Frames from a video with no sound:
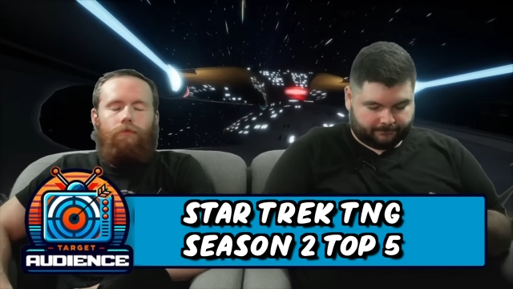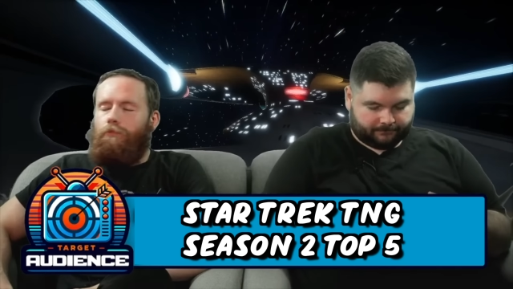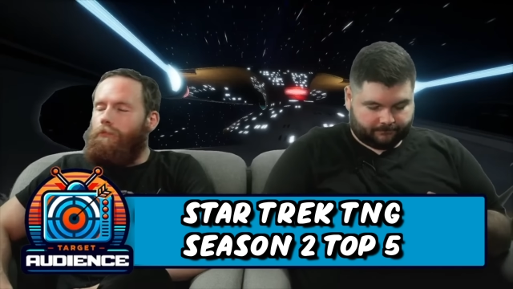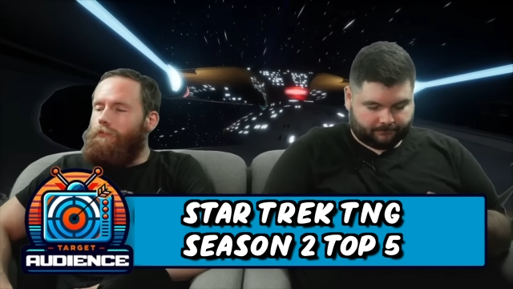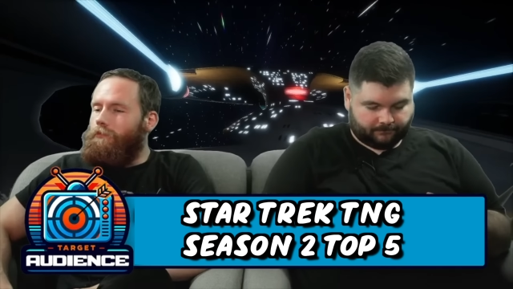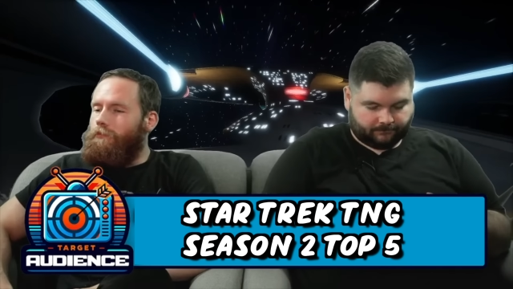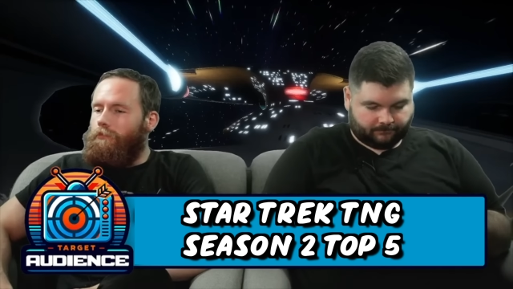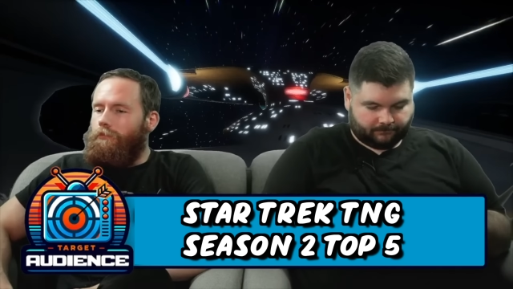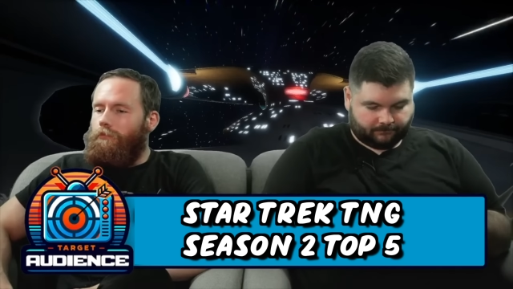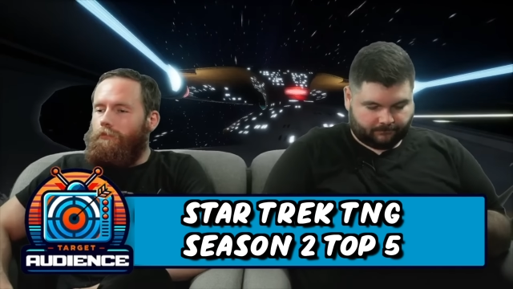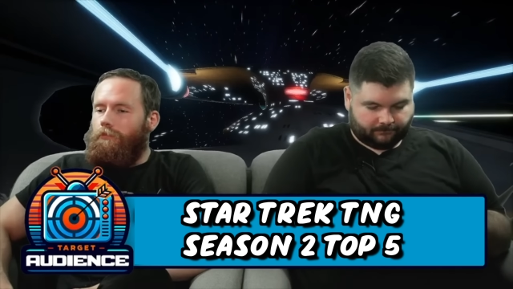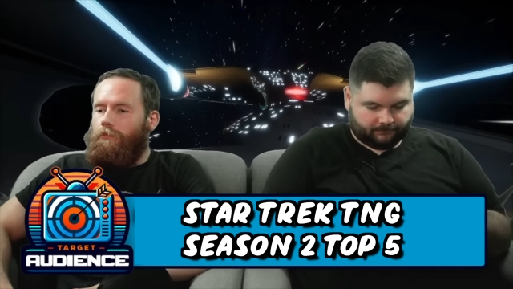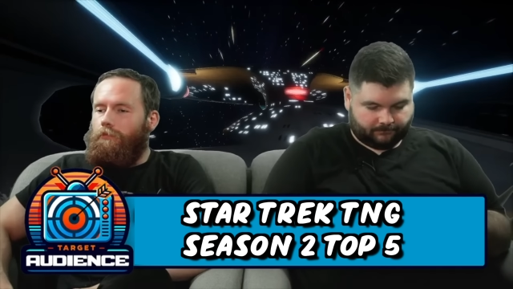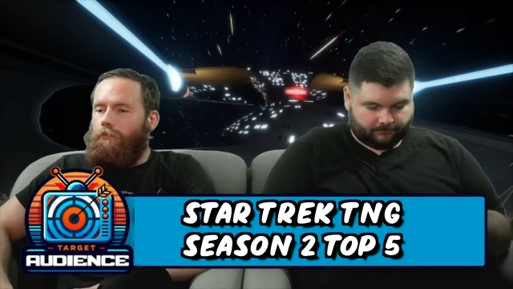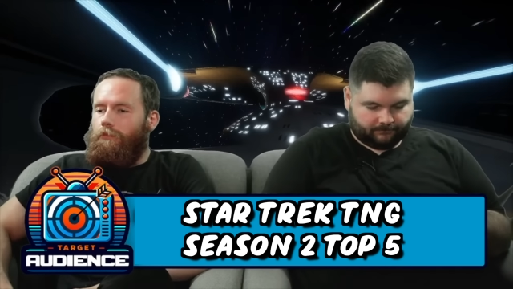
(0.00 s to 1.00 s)

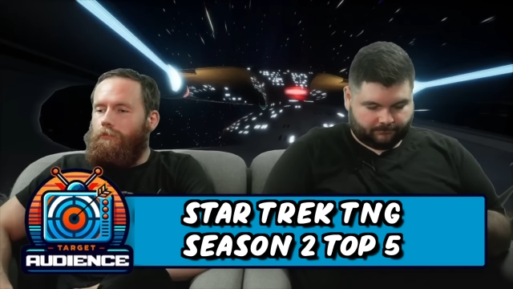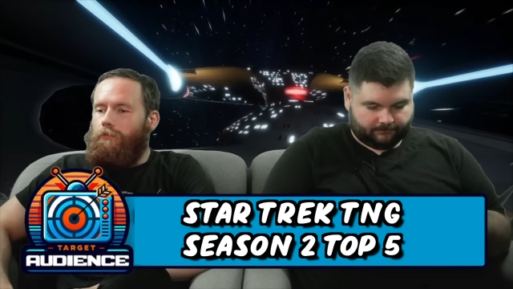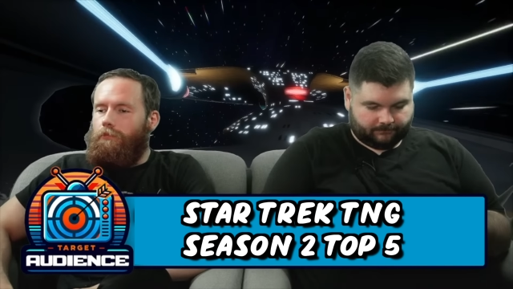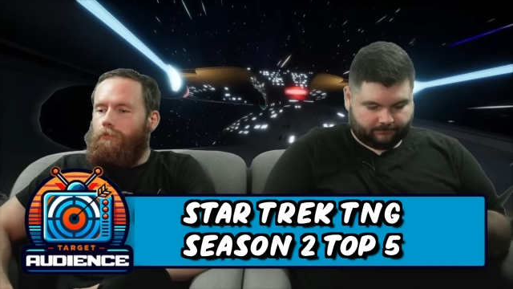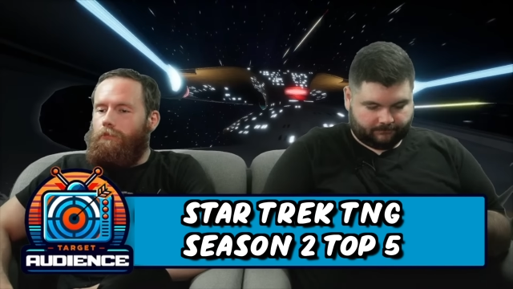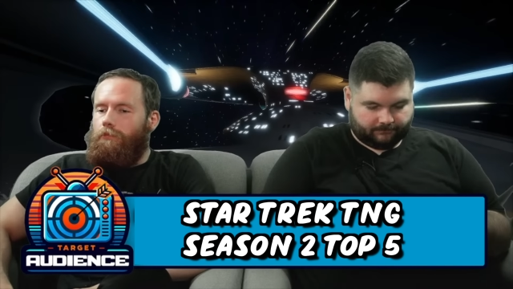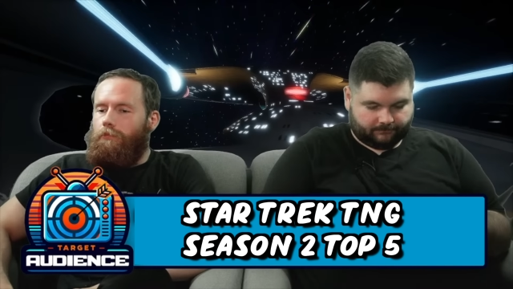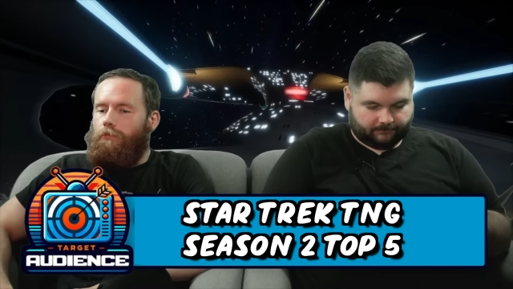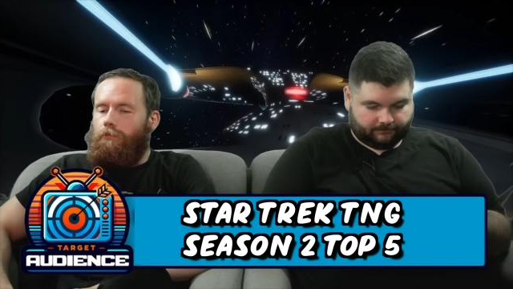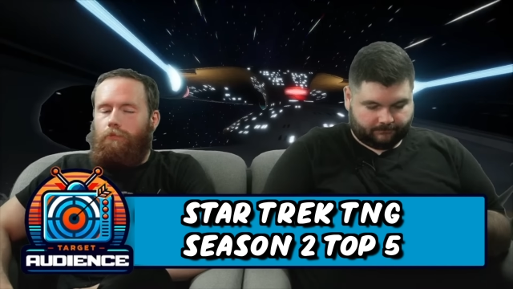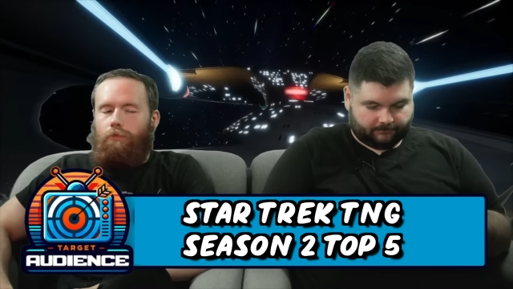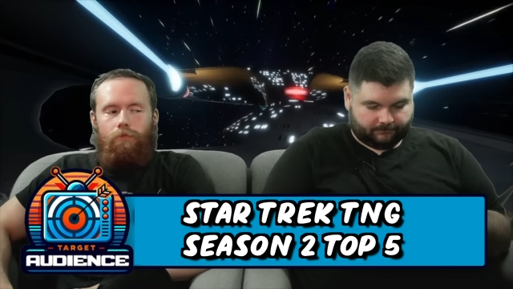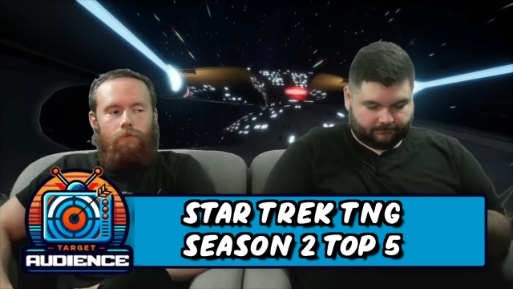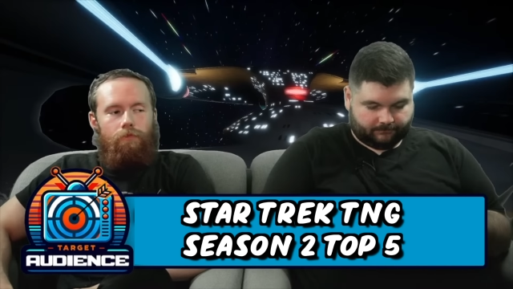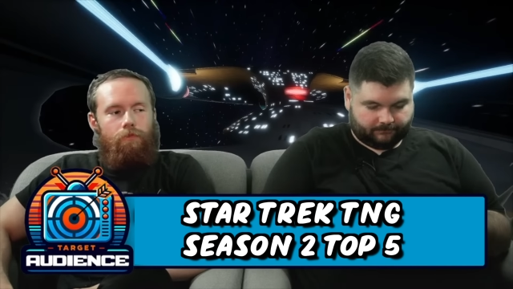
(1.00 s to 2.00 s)

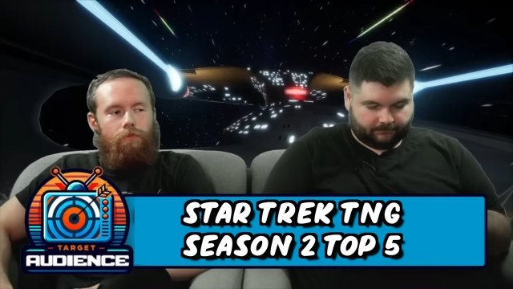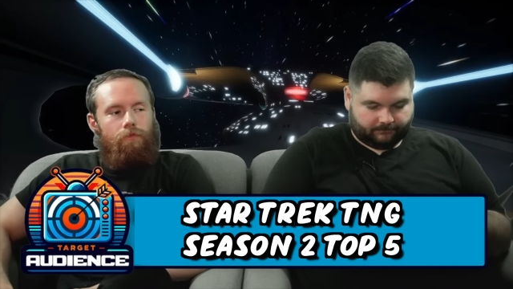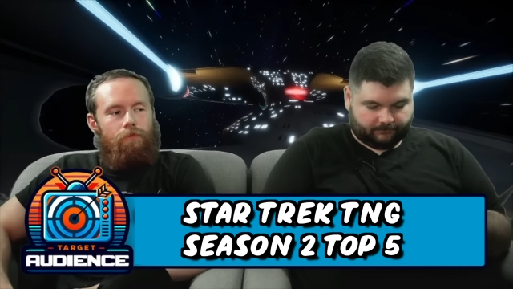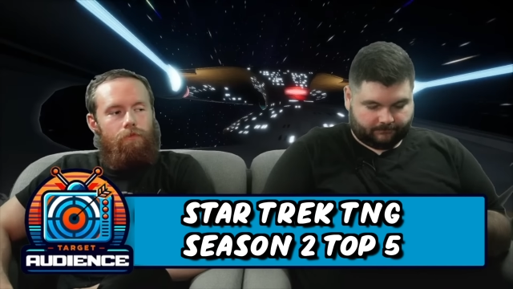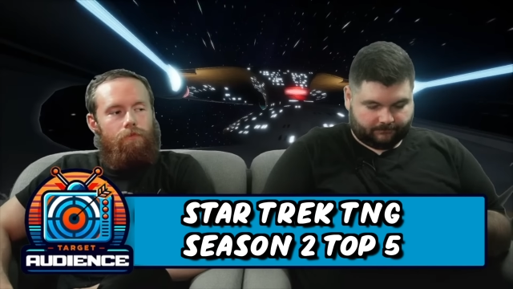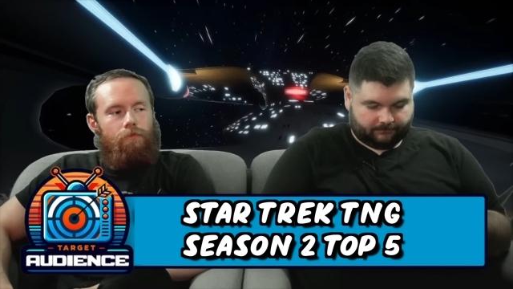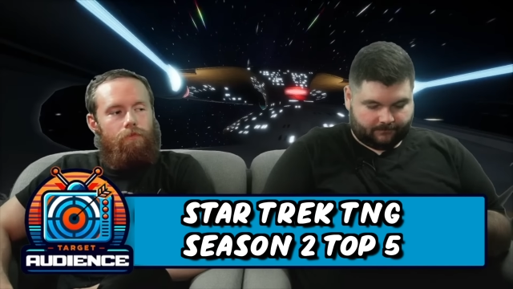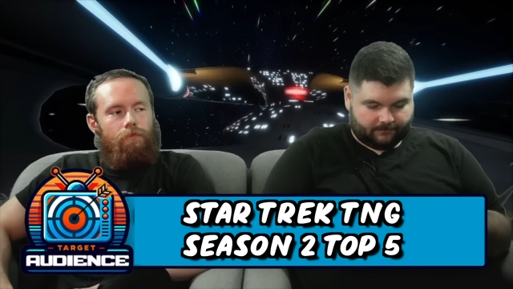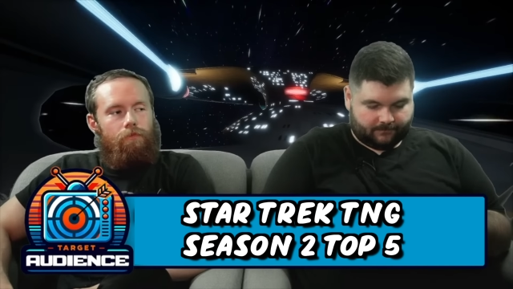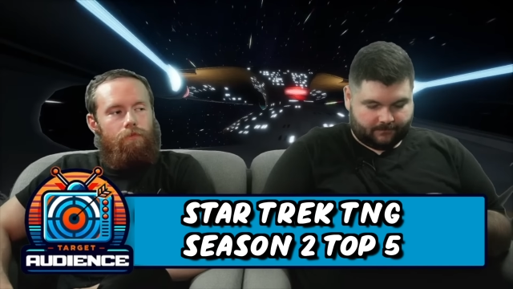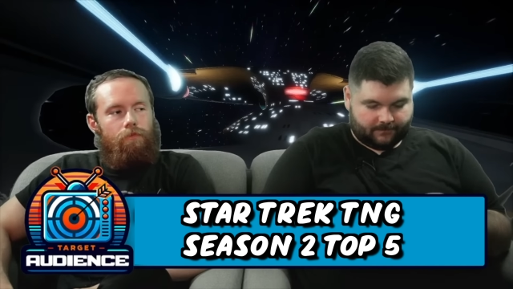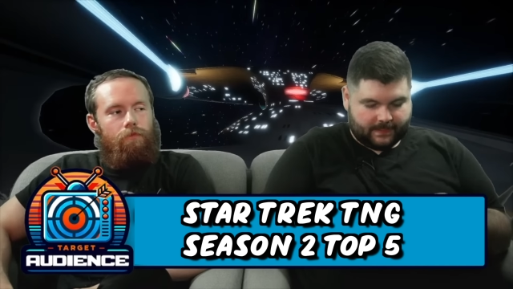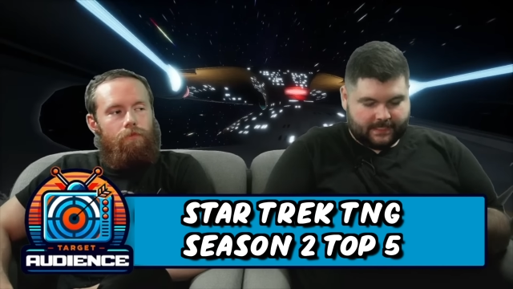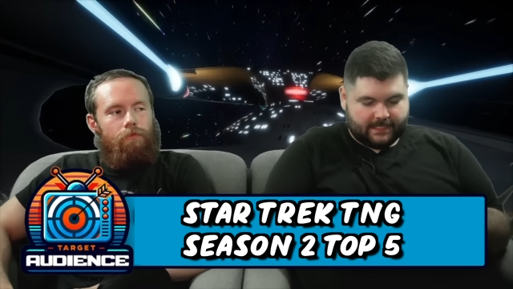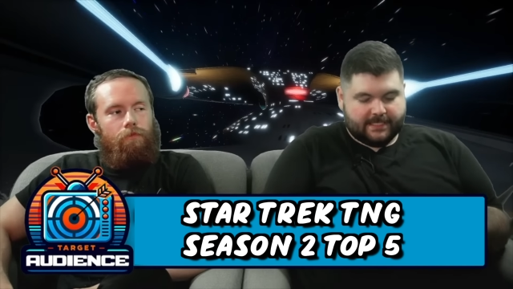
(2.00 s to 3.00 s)

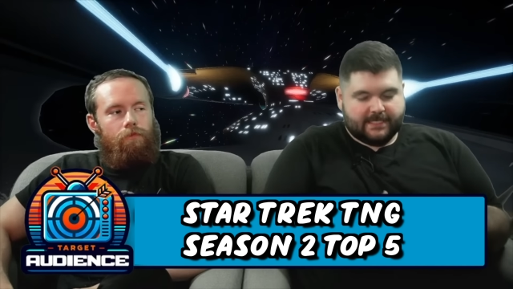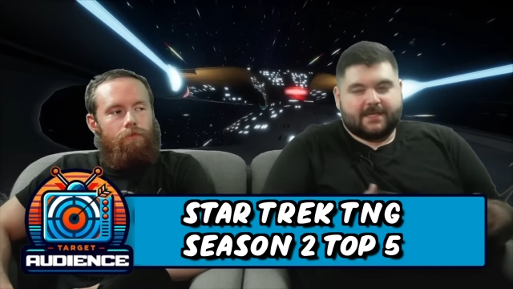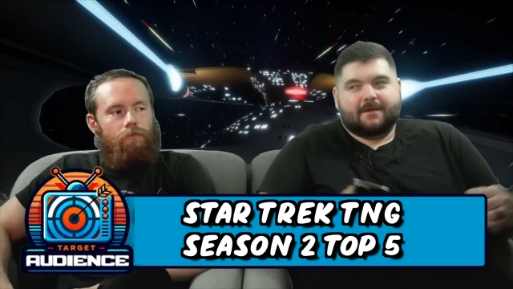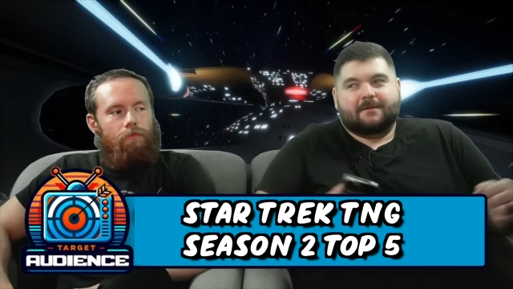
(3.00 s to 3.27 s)
[no speech]